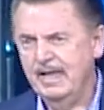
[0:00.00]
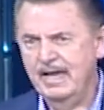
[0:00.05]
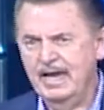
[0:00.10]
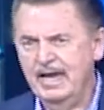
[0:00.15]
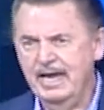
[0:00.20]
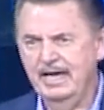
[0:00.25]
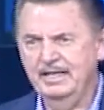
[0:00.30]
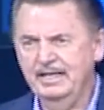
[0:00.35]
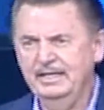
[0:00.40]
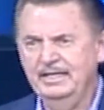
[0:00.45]

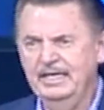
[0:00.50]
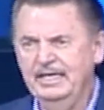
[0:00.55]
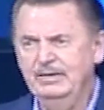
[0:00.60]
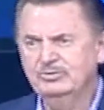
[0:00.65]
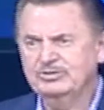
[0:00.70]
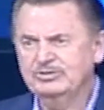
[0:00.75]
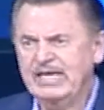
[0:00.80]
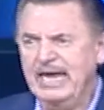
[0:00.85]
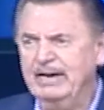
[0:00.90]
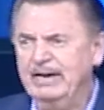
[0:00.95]
and he
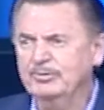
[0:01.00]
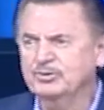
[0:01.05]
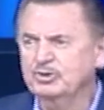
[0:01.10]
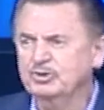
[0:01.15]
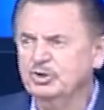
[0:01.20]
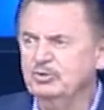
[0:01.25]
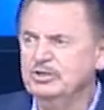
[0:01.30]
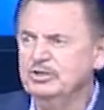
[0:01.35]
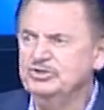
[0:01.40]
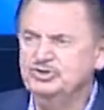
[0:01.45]
was able
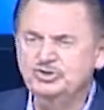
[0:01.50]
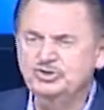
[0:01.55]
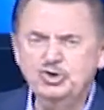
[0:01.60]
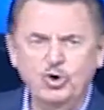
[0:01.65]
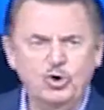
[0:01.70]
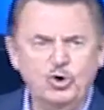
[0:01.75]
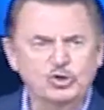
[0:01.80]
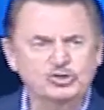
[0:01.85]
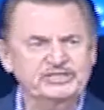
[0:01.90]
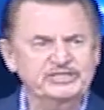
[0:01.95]
to
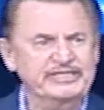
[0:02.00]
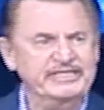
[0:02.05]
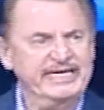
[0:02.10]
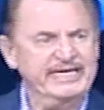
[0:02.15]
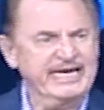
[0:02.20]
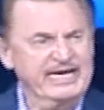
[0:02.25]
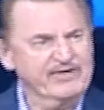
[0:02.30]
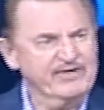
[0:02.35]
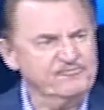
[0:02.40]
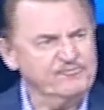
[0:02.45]
rejoice in
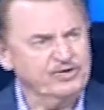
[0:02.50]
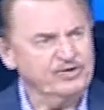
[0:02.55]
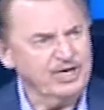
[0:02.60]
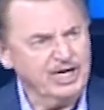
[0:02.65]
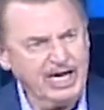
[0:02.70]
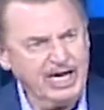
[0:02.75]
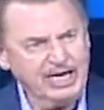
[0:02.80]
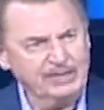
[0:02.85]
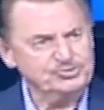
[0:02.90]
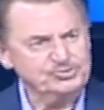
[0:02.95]
every
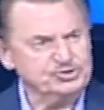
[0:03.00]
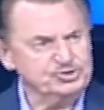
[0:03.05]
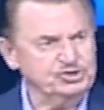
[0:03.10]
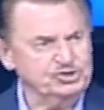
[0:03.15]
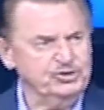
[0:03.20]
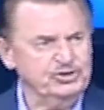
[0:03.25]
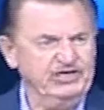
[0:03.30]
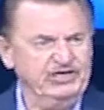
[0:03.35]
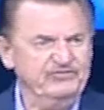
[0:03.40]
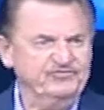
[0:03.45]

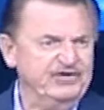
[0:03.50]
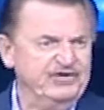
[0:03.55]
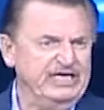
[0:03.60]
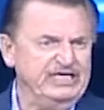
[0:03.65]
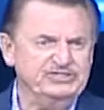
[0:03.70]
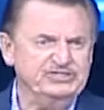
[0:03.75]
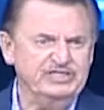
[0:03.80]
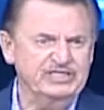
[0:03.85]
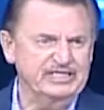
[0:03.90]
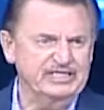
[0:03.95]
obstacle he
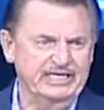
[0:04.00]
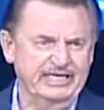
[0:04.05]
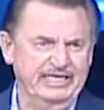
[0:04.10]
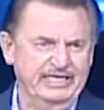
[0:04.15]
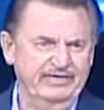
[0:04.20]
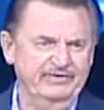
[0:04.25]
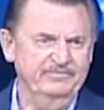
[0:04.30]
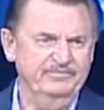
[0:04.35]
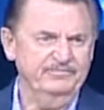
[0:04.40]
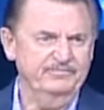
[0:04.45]
faced in
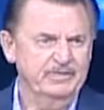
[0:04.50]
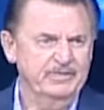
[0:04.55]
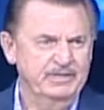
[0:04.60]
life.